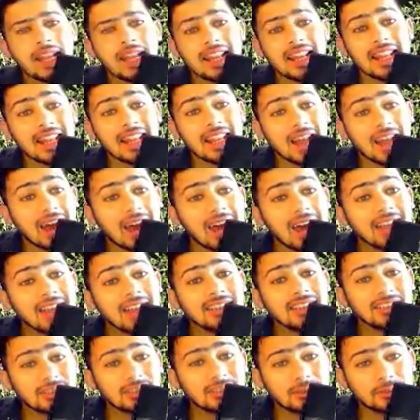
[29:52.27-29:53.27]

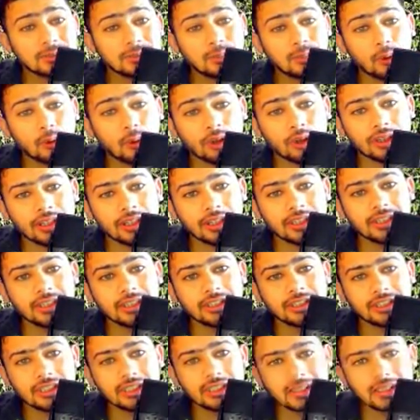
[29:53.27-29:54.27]
last spotted the
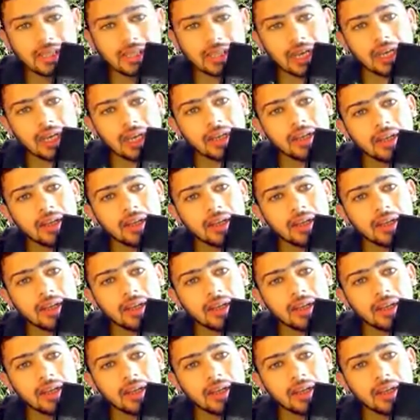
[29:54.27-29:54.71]
cheetah